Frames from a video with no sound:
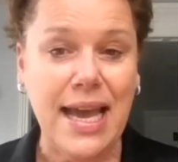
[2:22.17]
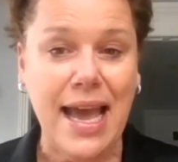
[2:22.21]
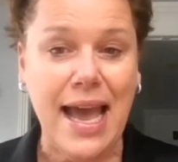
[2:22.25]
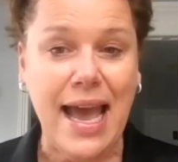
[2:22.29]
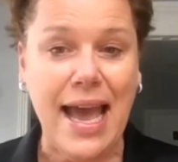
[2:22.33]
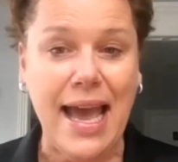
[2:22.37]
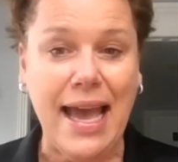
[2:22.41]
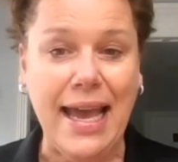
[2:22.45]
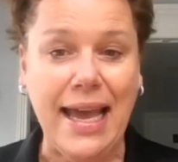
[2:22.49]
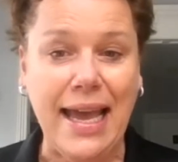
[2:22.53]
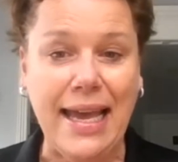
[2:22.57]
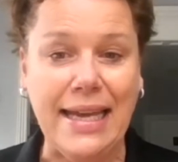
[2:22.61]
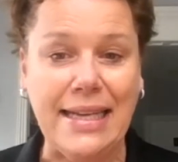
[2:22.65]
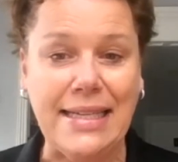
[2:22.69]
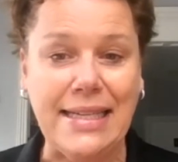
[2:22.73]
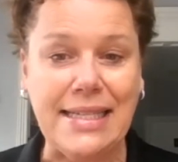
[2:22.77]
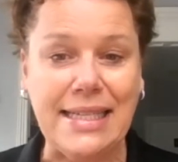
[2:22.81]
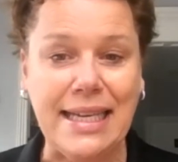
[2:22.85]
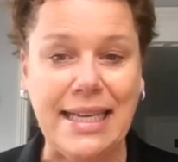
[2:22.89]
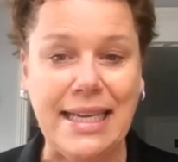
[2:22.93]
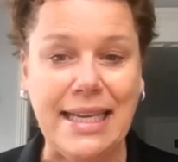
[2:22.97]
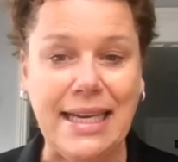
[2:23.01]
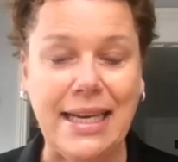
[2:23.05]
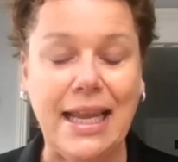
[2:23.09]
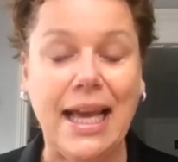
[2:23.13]
And
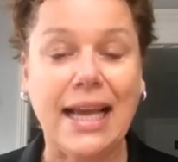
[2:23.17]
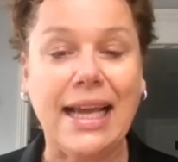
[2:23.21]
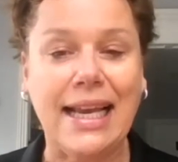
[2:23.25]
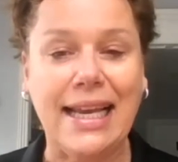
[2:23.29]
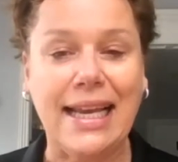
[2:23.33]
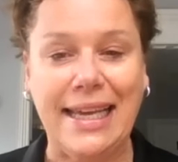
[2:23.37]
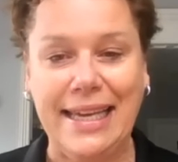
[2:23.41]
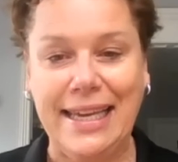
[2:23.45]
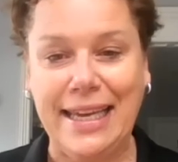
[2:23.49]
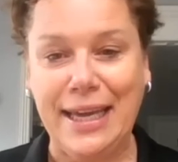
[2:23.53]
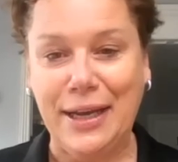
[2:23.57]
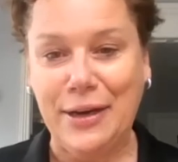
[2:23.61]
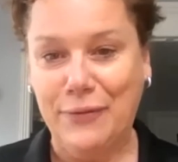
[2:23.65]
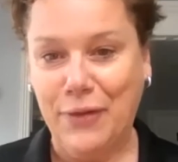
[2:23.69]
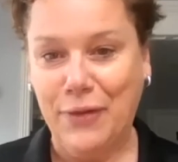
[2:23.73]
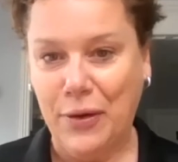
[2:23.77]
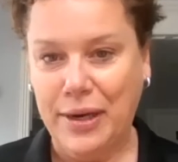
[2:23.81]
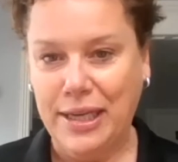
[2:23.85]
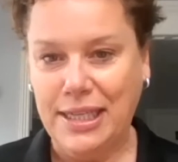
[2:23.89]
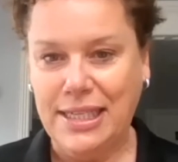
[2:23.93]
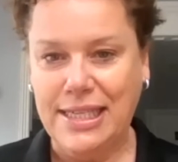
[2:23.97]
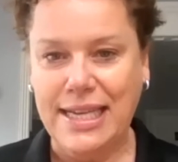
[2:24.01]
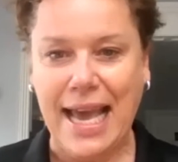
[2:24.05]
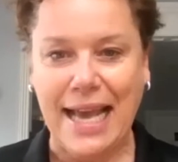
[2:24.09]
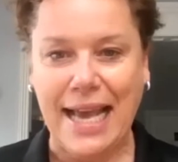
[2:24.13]
luckily, he had a very
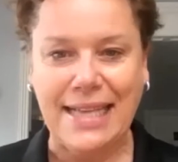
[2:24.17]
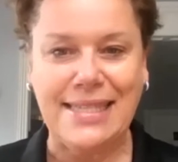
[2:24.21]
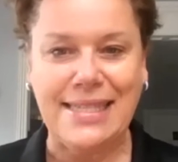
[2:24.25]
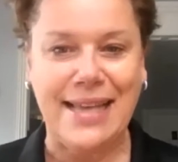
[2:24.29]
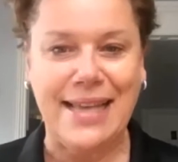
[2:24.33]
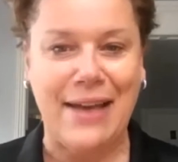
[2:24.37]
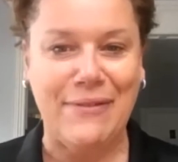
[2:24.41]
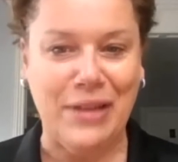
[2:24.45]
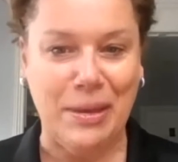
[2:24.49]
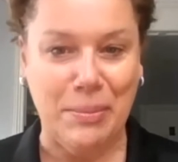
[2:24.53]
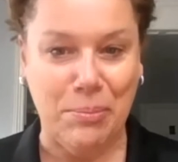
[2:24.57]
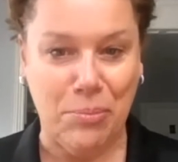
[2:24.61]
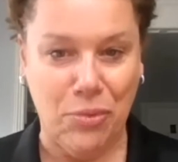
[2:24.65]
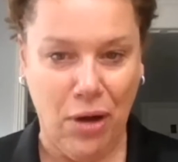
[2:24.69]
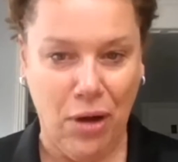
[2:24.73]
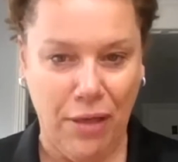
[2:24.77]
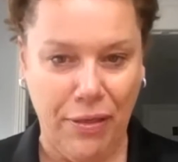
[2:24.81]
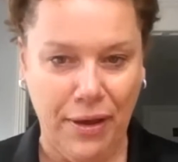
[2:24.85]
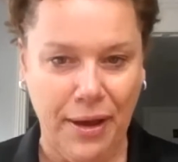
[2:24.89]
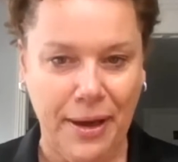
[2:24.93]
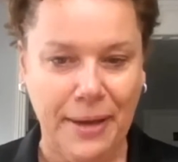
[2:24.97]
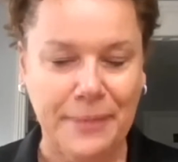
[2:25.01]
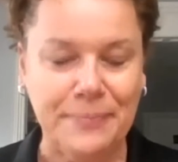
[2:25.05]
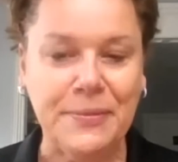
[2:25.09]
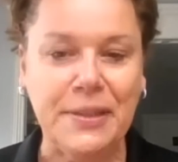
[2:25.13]
tech-savvy
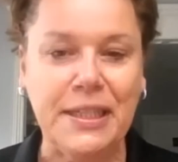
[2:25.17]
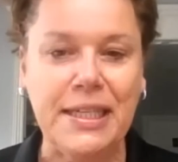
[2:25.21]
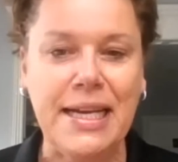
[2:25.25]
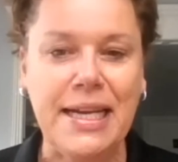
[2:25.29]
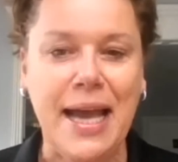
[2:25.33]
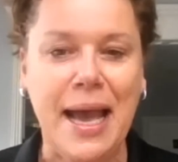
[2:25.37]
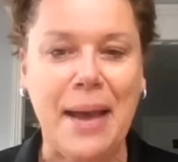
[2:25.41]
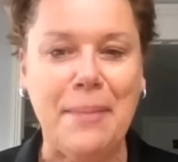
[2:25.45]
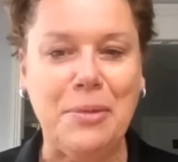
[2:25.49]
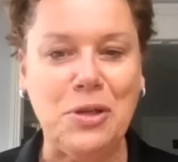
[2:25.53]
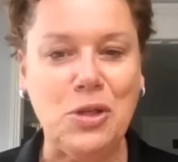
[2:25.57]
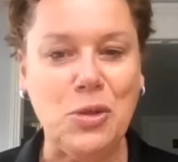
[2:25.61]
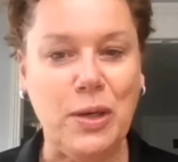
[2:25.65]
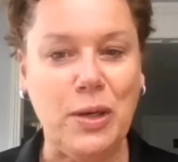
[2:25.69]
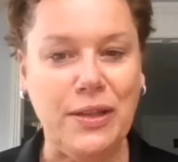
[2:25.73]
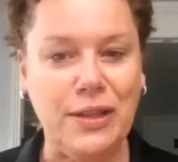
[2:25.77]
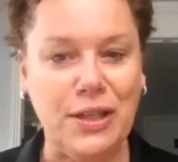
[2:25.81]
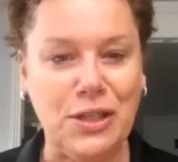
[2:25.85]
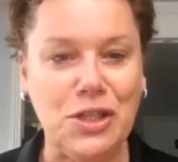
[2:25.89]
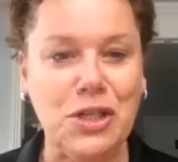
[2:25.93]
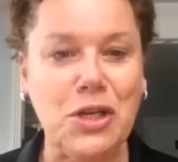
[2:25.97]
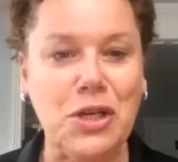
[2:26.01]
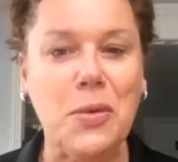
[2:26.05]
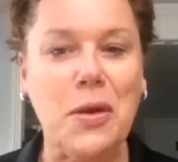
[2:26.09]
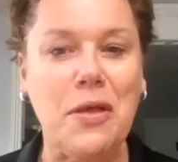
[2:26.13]
brother. And between the
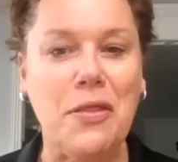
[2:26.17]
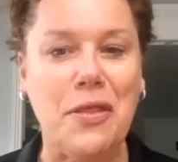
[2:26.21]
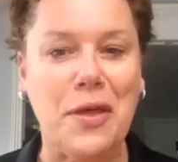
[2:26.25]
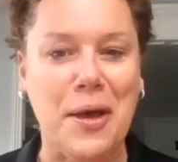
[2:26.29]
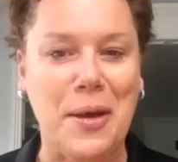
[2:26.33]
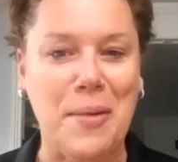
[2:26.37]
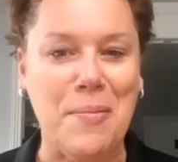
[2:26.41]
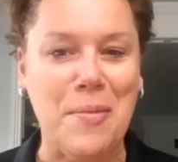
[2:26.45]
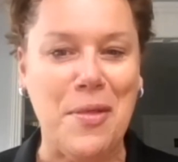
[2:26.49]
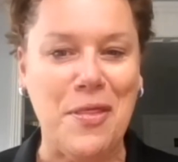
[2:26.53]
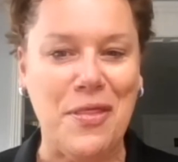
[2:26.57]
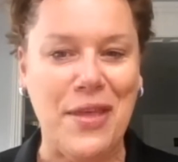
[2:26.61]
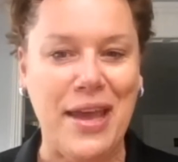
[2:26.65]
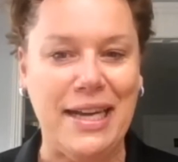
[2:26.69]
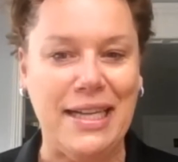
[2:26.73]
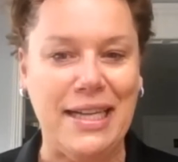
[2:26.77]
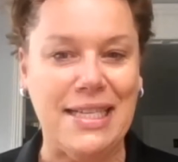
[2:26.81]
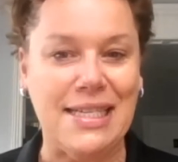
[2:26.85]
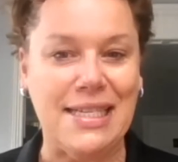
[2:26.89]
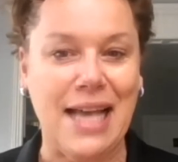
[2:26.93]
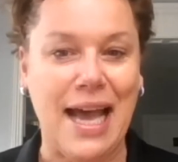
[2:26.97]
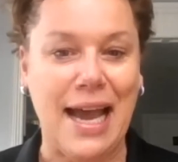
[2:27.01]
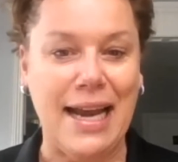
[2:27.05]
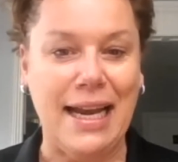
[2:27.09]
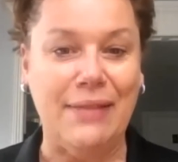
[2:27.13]
two of them, they
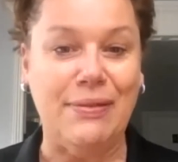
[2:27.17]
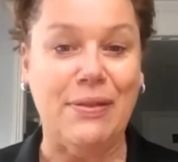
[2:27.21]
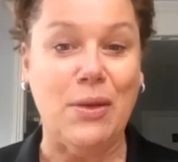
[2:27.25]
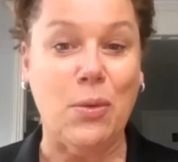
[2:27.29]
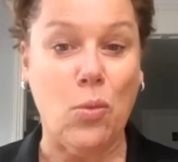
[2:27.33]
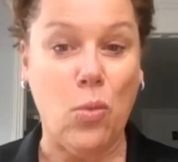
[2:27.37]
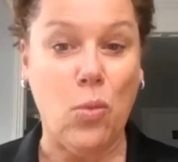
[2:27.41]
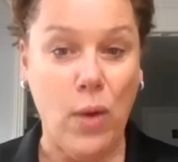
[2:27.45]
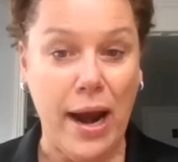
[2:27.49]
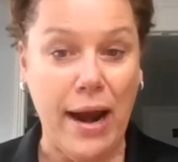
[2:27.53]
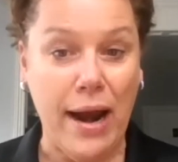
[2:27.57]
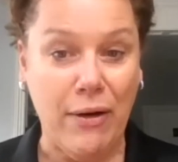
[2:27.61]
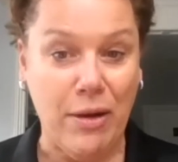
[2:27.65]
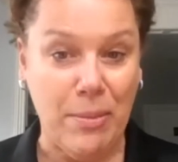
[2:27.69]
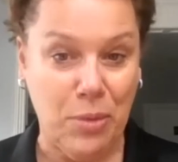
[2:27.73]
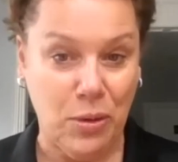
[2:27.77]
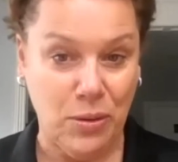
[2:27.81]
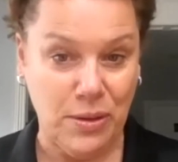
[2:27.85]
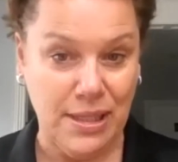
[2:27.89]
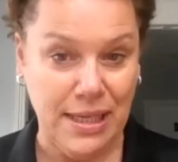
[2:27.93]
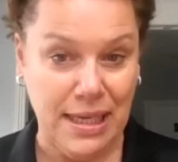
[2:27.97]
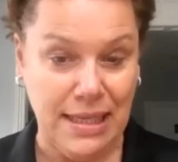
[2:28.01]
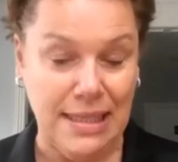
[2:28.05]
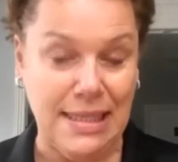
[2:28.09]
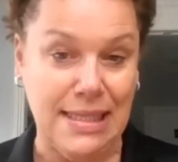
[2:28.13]
decided that wearable
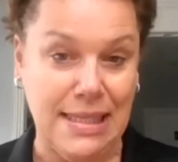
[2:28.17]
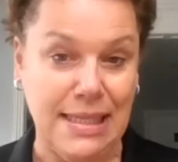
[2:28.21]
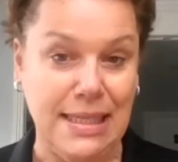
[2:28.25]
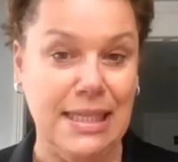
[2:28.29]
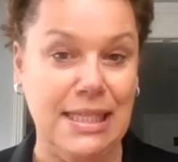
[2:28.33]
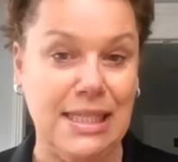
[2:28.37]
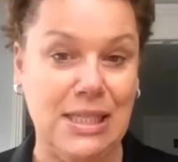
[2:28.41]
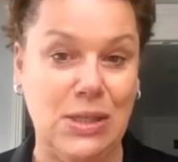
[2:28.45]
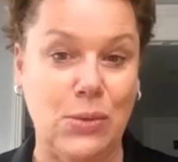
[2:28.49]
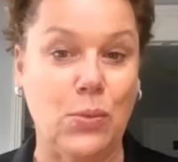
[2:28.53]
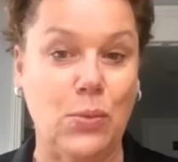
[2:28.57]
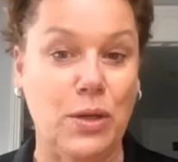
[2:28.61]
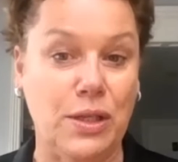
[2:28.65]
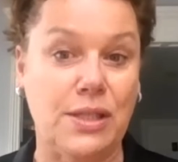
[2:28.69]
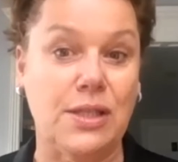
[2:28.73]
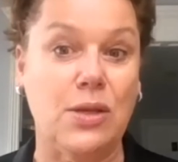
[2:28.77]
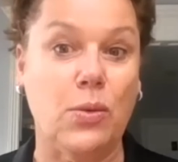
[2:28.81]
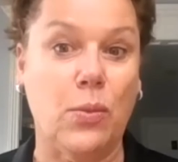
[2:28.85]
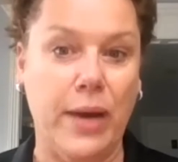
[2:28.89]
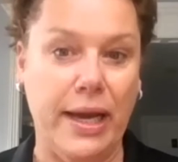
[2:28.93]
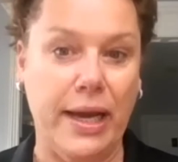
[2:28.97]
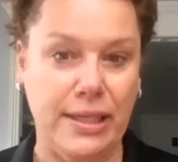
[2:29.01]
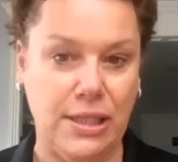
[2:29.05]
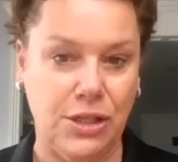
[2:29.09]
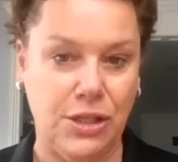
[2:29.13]
sensors was the
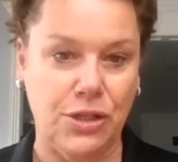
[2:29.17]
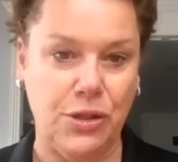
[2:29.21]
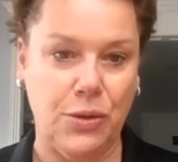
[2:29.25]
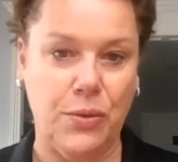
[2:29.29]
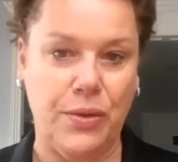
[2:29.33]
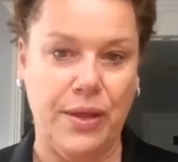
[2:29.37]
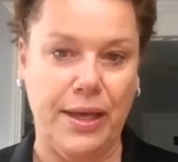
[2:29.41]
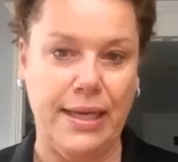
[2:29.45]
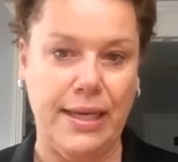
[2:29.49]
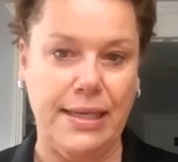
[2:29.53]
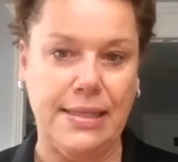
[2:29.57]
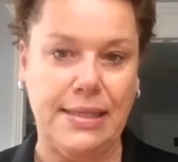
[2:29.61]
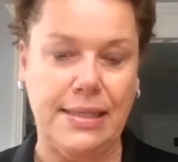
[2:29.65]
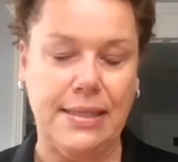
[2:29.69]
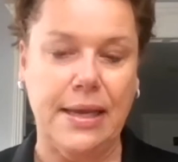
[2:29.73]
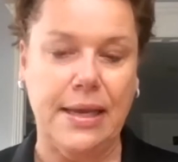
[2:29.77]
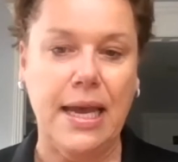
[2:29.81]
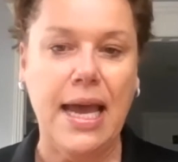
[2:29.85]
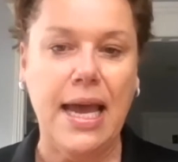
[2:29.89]
way to do this.